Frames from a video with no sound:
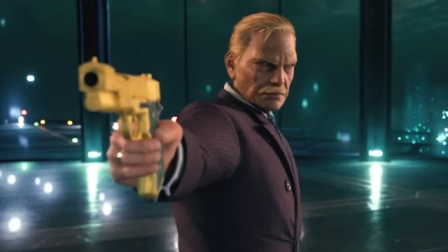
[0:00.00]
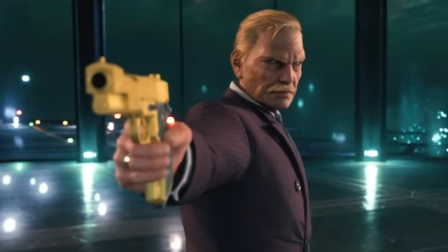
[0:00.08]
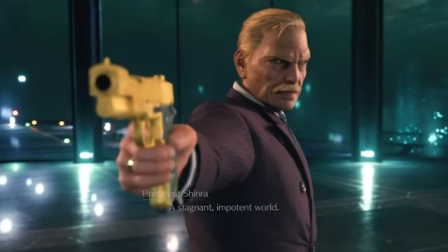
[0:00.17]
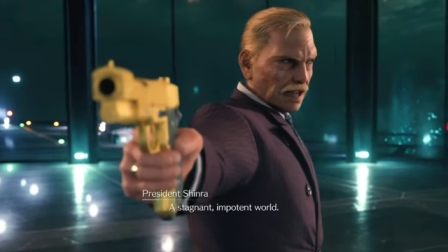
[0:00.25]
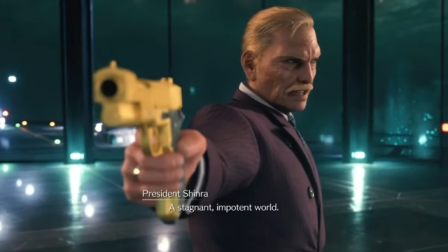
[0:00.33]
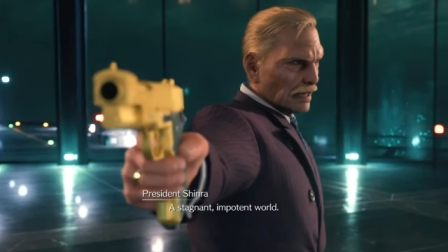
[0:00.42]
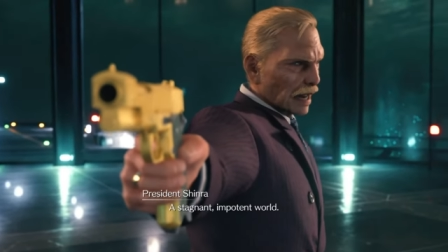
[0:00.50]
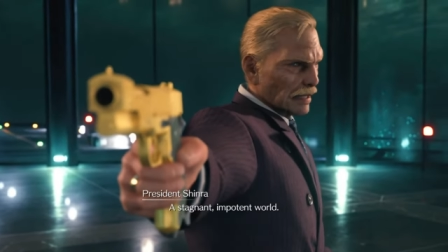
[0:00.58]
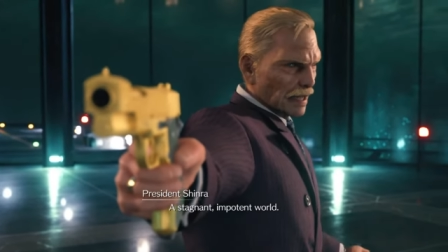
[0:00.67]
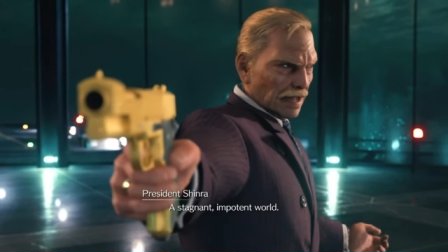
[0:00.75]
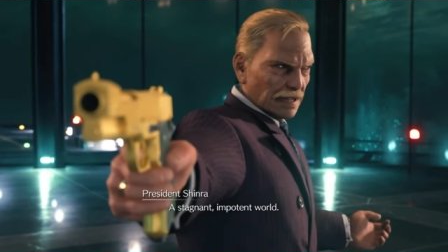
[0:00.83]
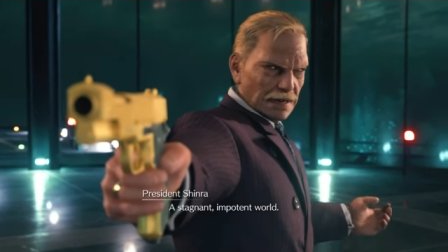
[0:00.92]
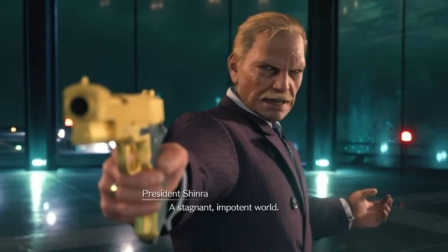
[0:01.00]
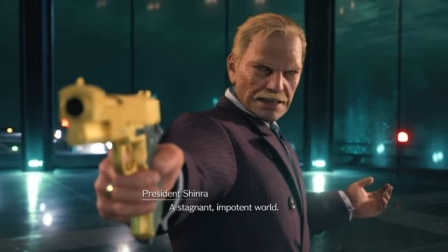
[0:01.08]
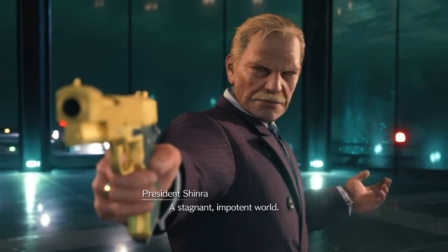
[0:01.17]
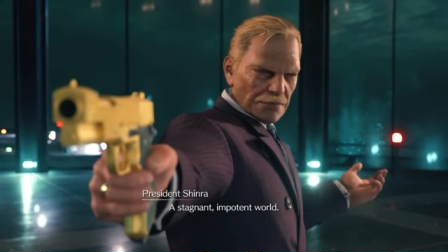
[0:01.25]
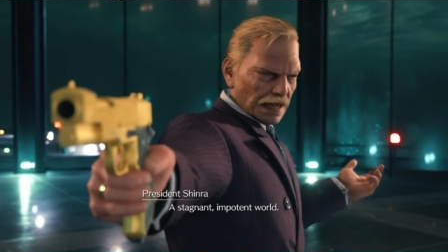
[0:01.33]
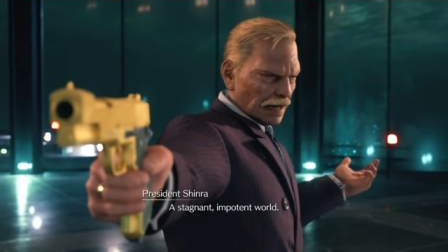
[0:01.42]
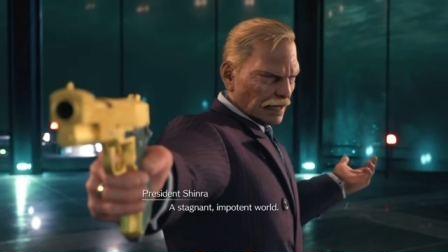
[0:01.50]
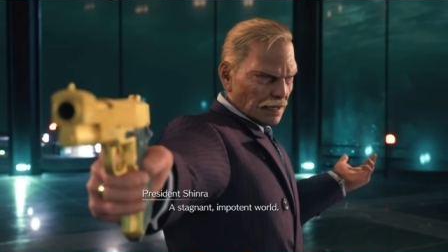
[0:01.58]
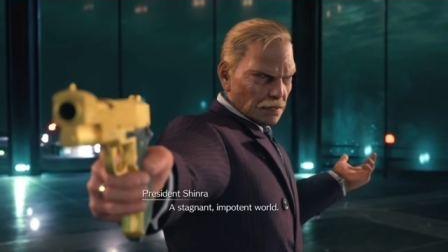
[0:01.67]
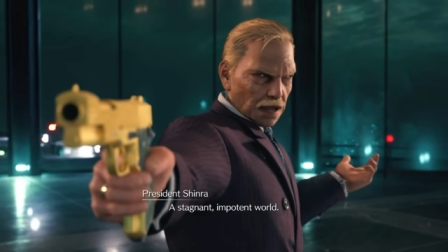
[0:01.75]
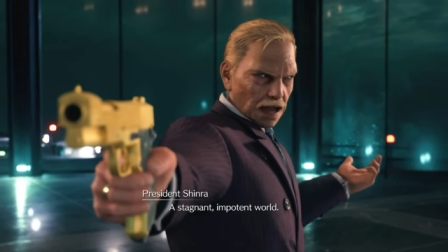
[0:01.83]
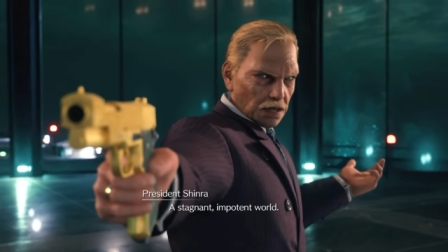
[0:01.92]
so fucking stupid.
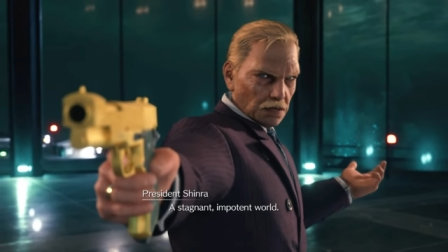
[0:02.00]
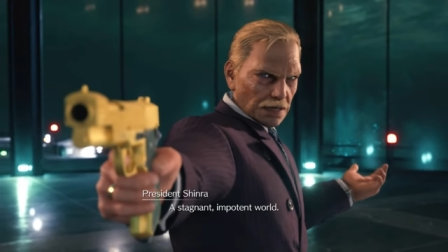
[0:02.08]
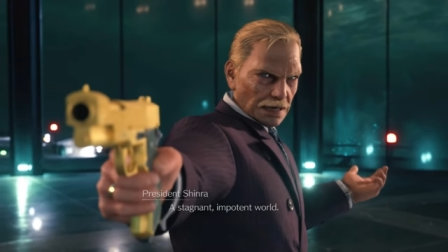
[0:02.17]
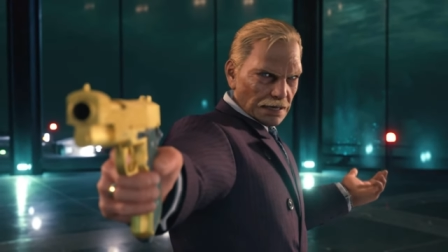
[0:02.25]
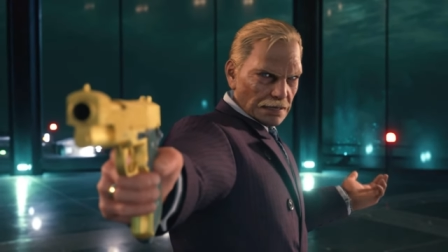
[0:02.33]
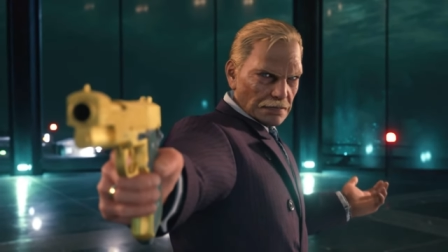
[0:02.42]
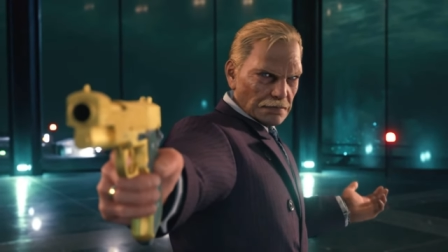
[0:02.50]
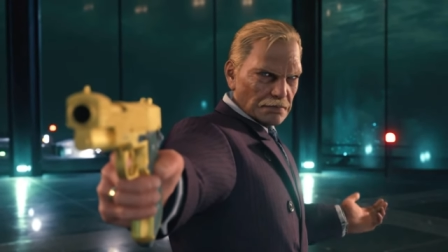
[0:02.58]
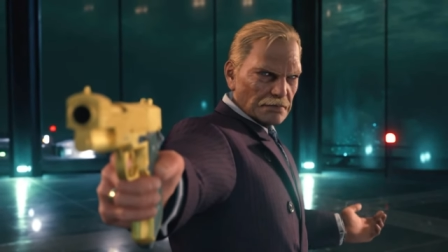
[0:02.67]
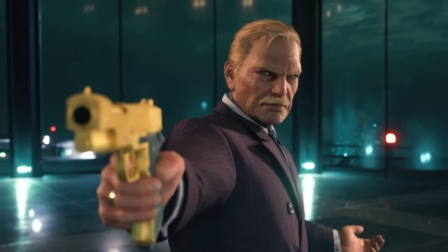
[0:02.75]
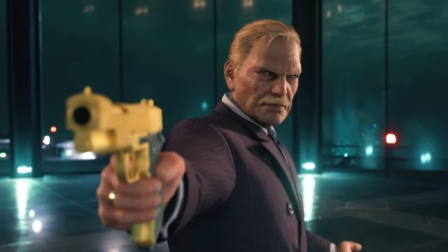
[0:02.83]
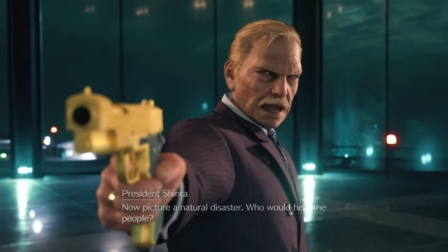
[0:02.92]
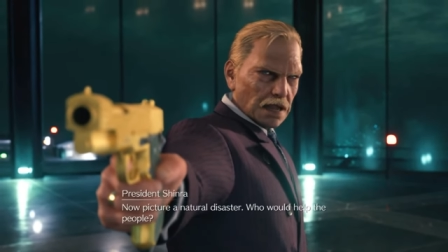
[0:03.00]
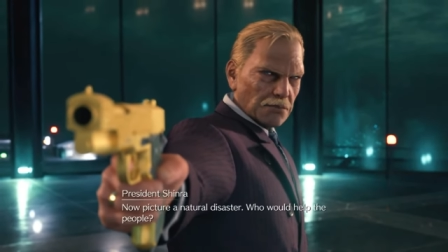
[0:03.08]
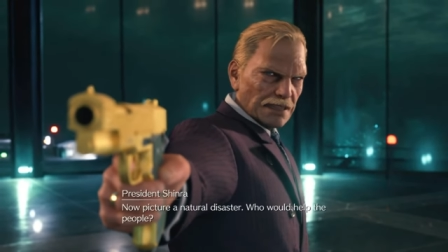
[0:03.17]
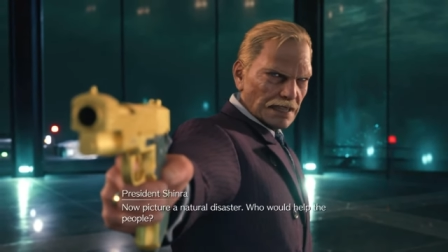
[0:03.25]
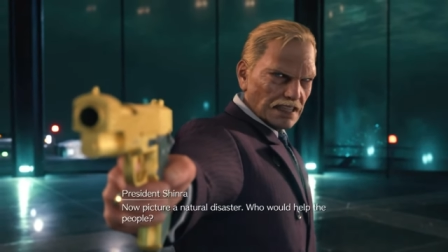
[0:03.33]
But then for some